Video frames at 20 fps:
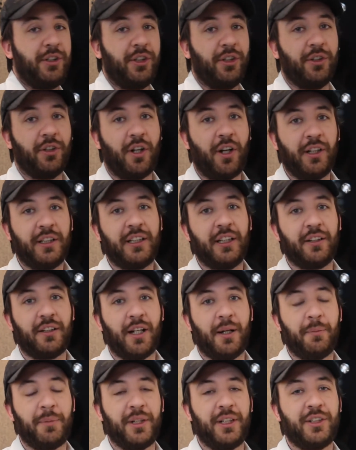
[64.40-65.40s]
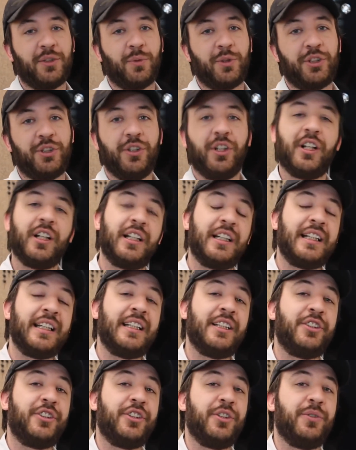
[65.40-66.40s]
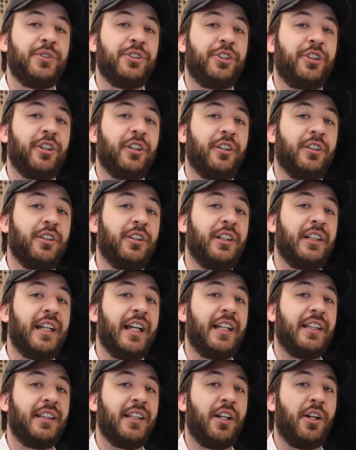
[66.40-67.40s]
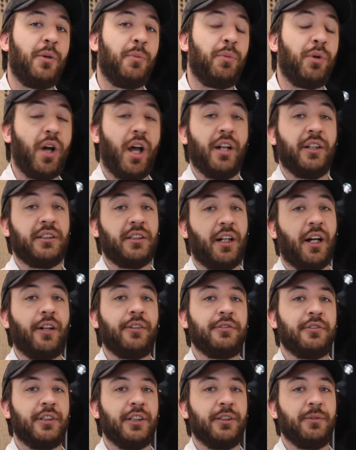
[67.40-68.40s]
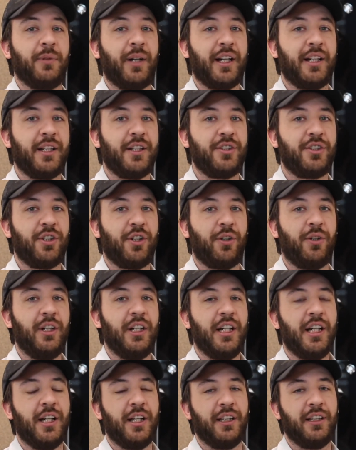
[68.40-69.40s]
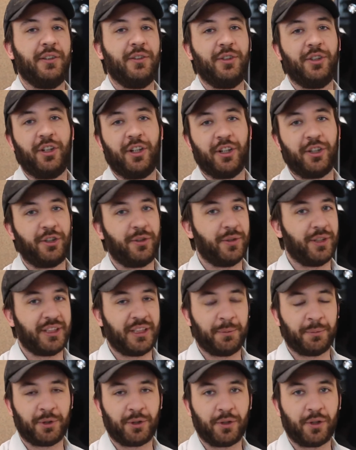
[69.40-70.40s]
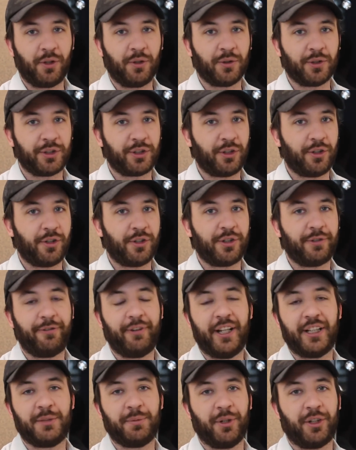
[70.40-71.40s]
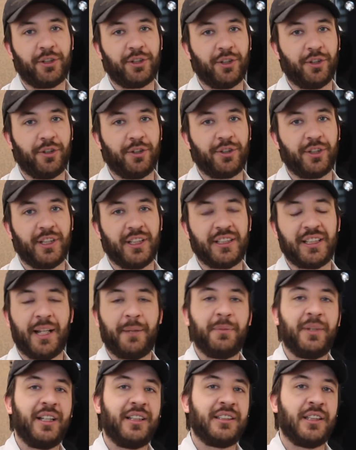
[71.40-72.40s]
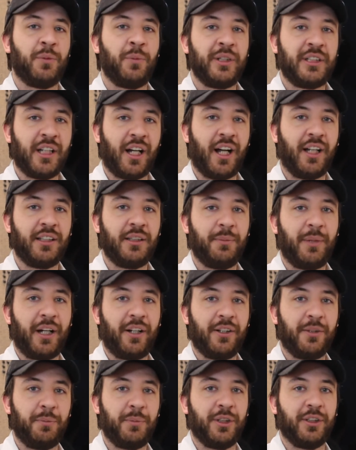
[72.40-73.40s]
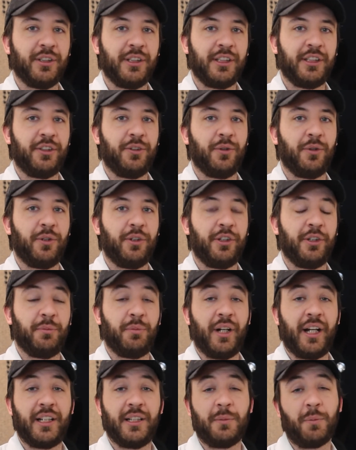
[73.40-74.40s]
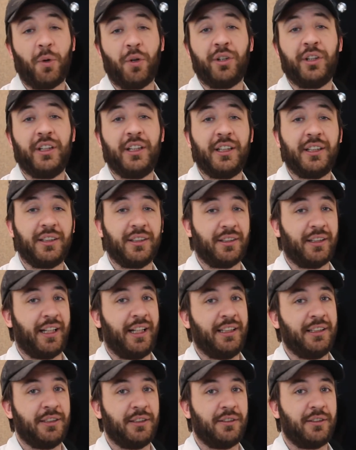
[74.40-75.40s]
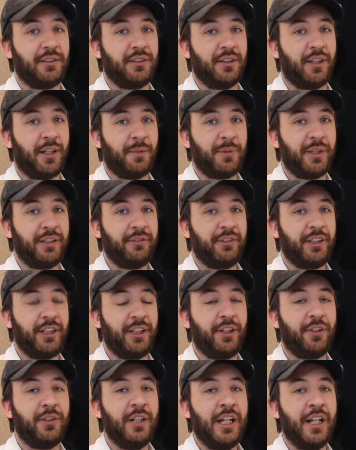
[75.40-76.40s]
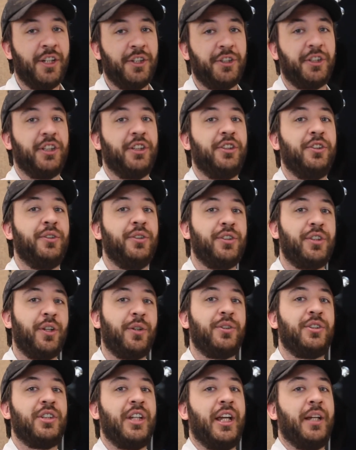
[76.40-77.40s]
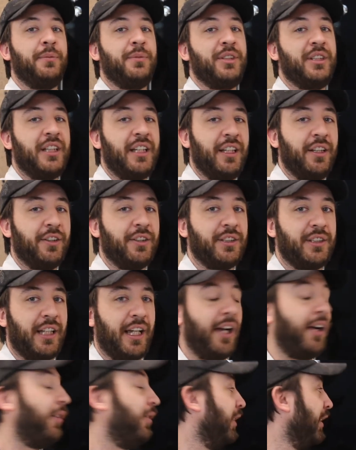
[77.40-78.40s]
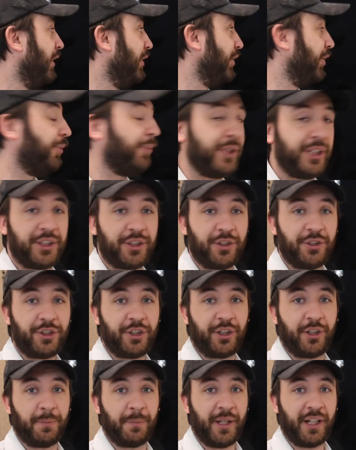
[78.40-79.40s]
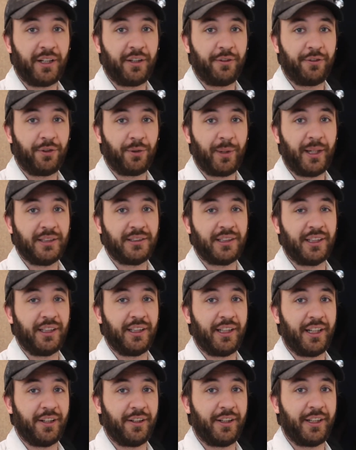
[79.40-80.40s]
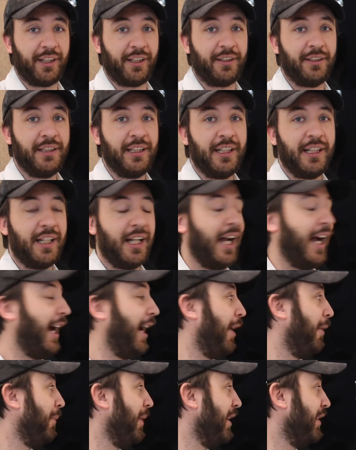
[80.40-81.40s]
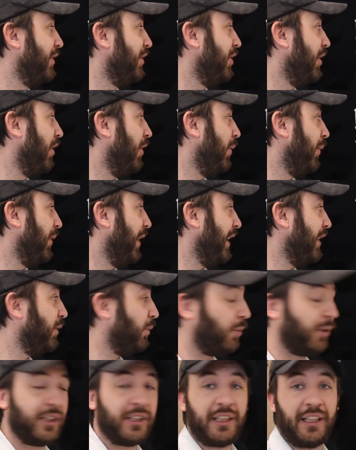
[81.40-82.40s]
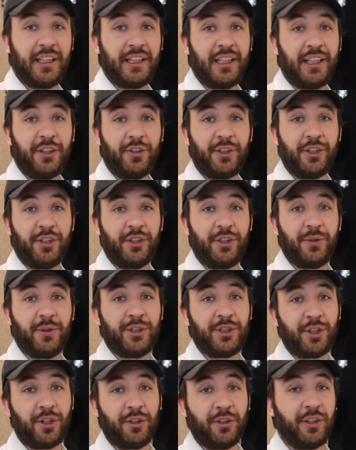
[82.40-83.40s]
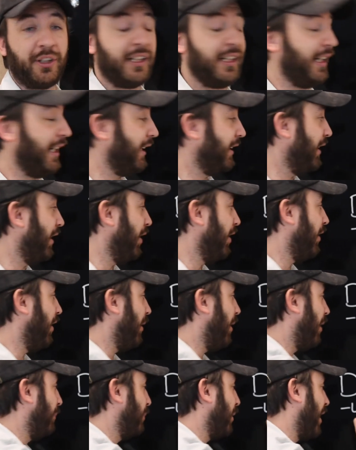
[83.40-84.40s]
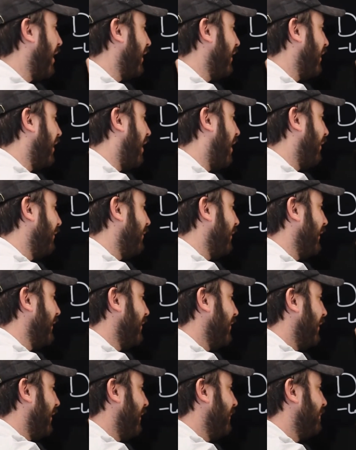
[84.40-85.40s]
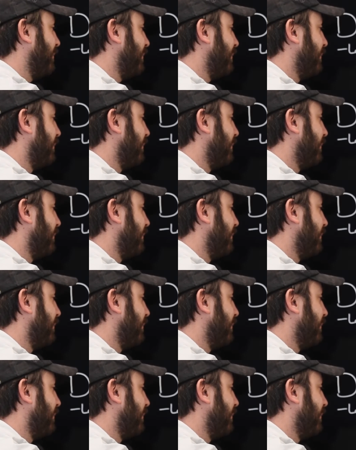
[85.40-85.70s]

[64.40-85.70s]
your lawn care companies, what you're going to need to do is you're going to look at their product offering, right? And so you're going to do a simple Google search, Facebook search, the same things that we talked about in building your branded marketing in the last Lawn Buddy video. You can use those same skills now to research your competitive threats in the area. And so that's one thing that you can do and start looking at their product offerings, right?